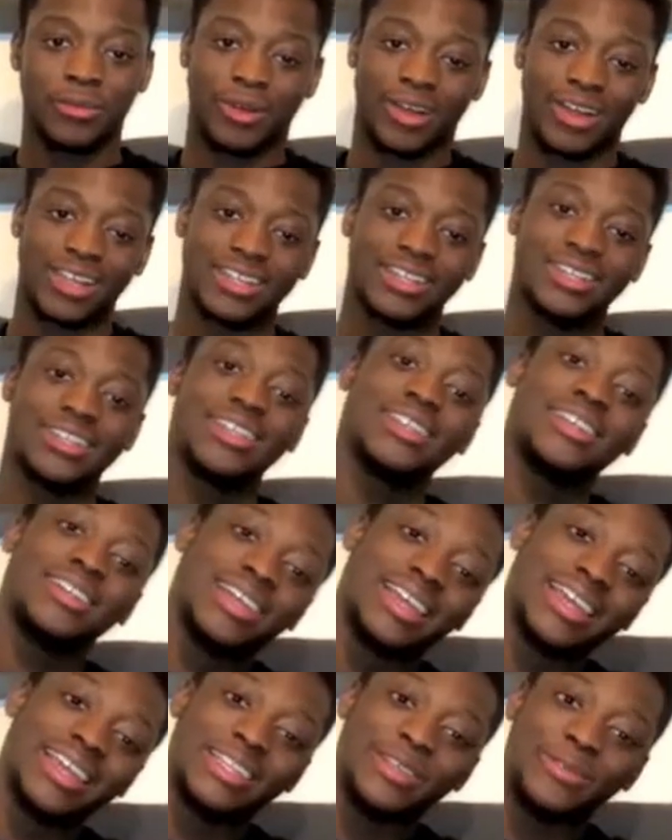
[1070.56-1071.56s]
But,
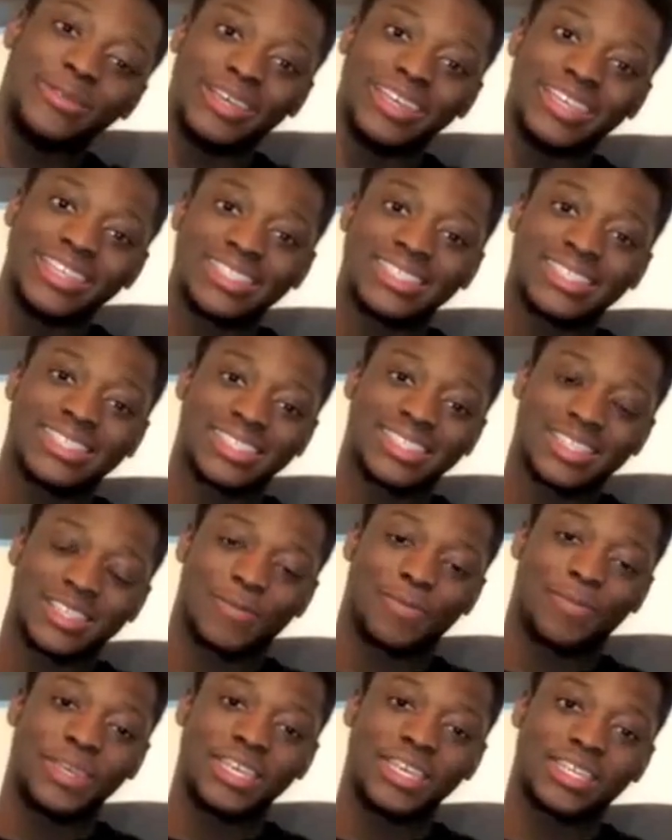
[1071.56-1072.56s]
anyways,
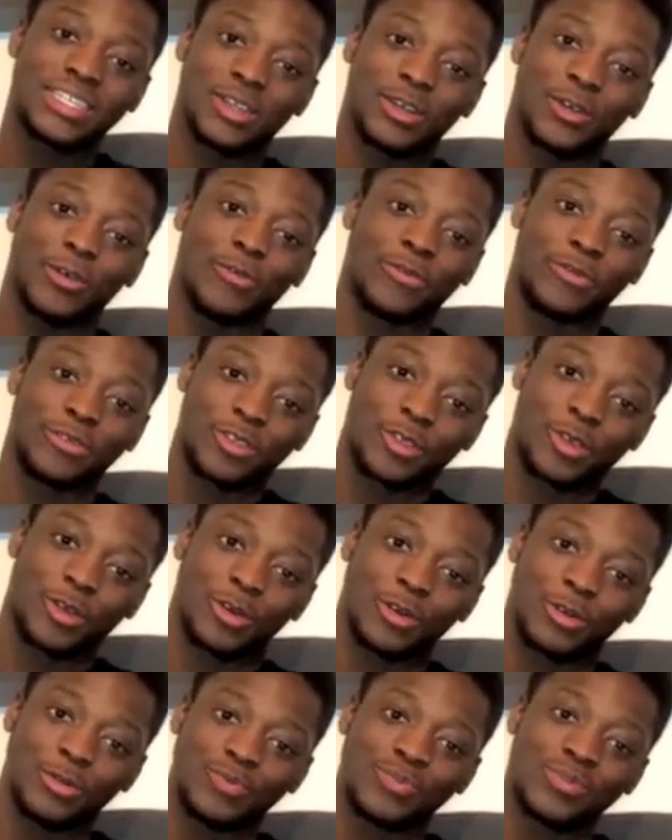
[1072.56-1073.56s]
speaking of,
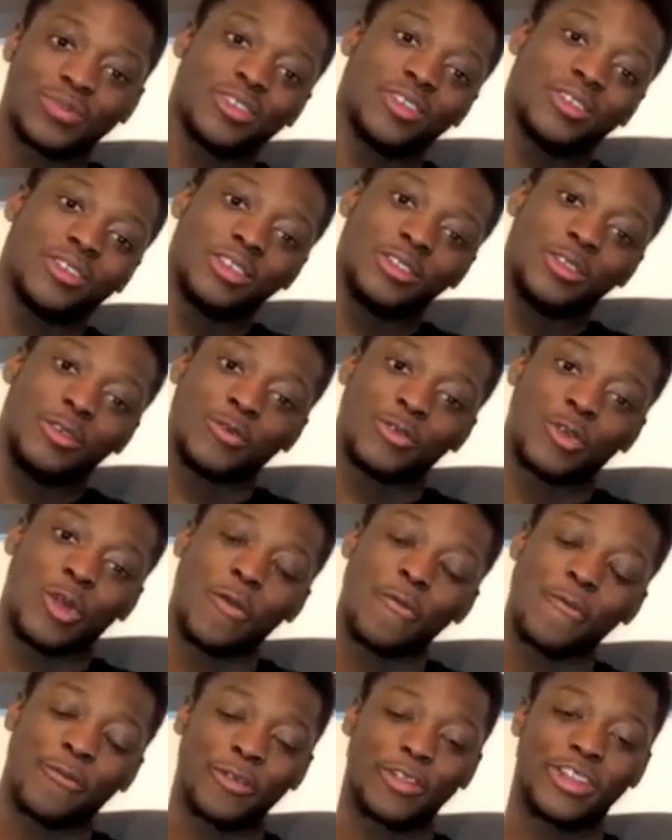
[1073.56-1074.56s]
so you've
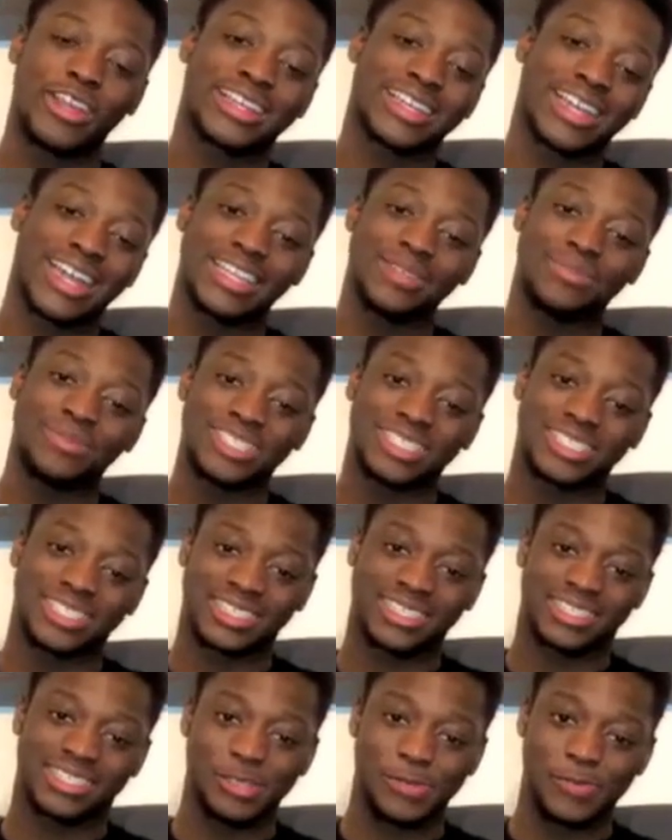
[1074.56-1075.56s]
gone through the academy
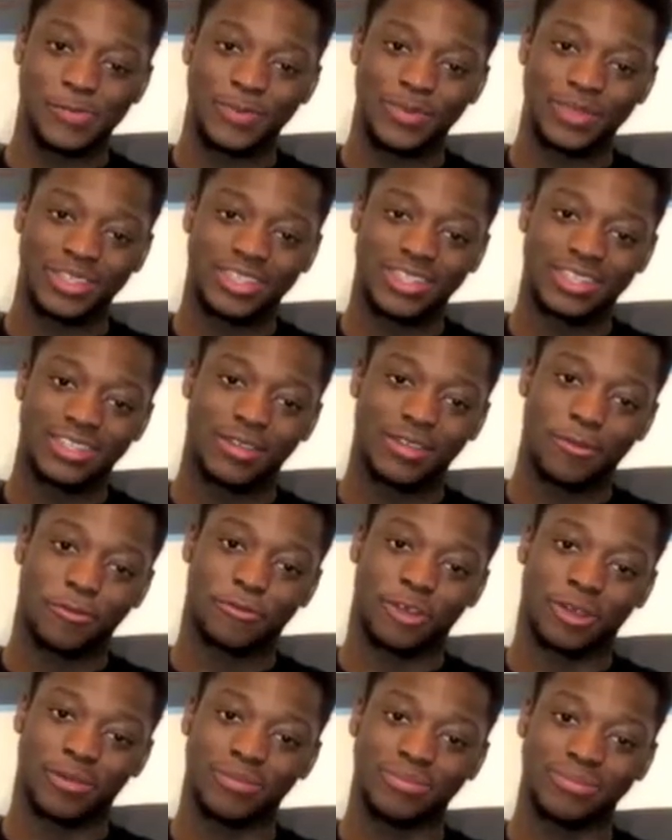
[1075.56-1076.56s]
system
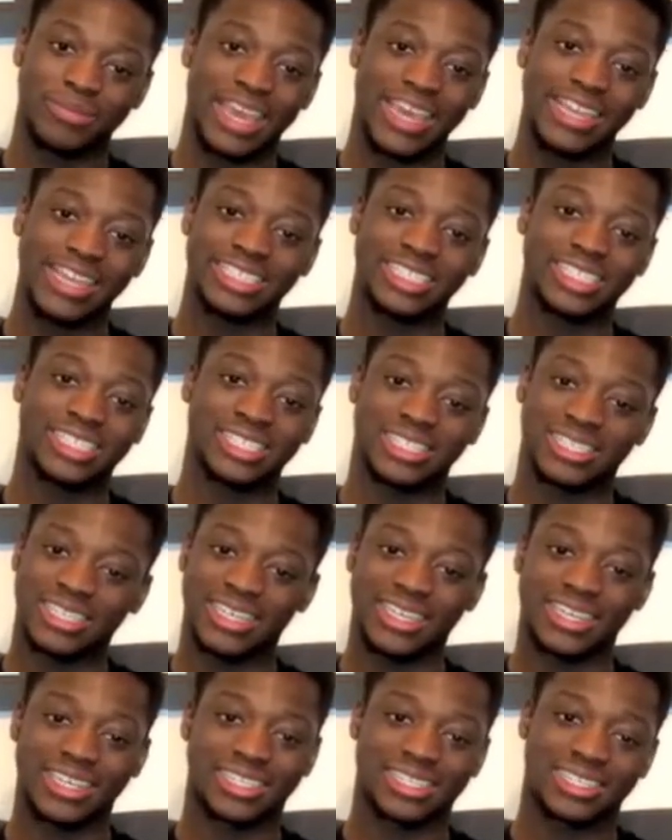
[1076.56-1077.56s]
from ages
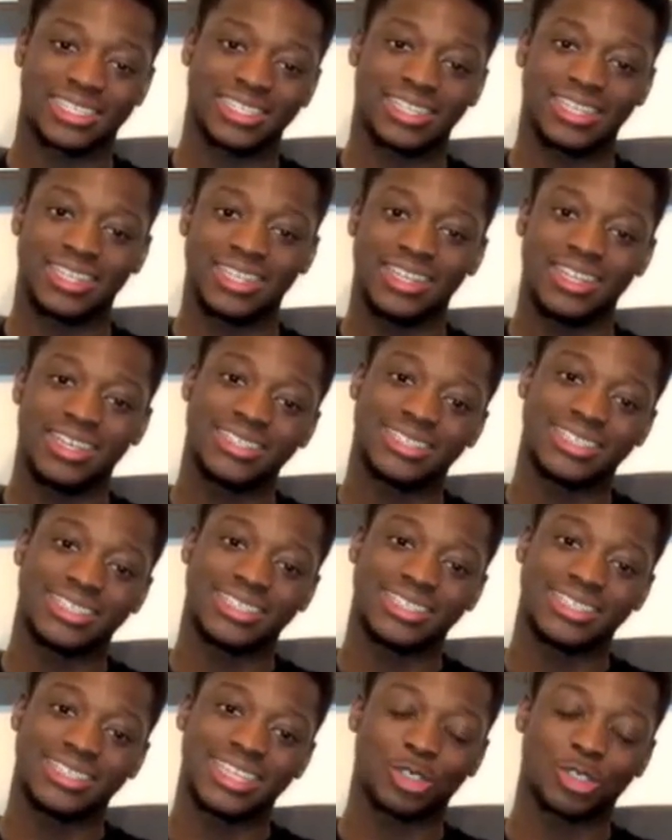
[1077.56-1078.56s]
six,
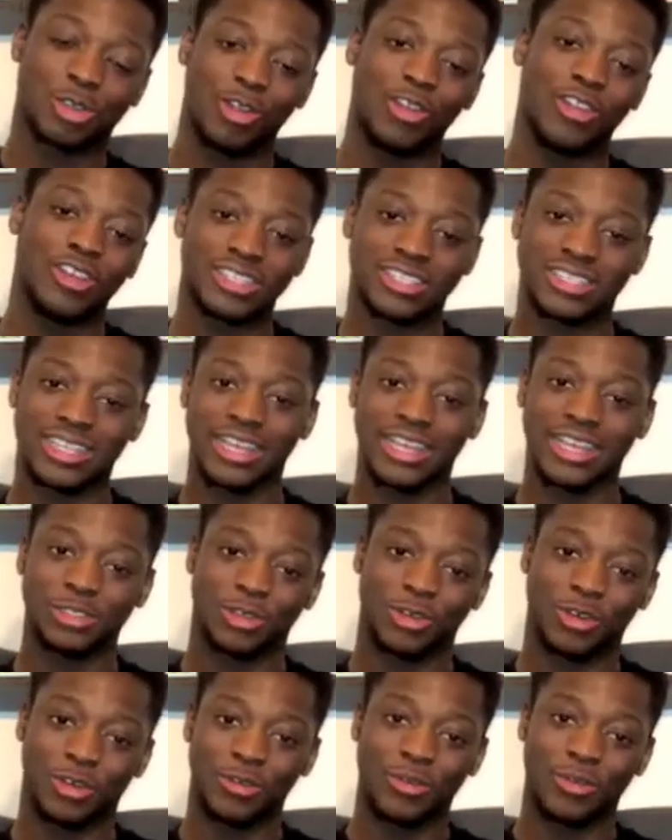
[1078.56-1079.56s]
signed your scholar, signed
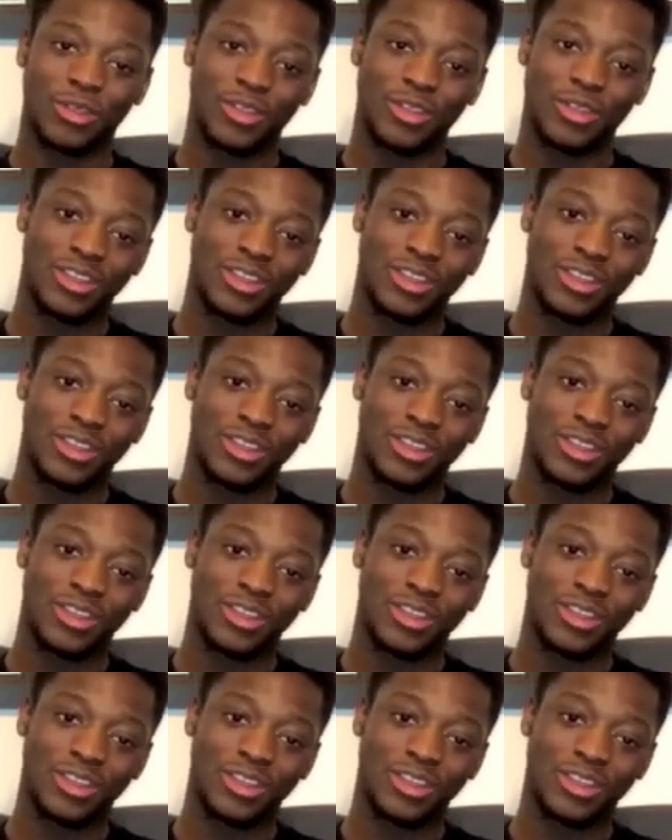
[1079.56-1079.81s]
your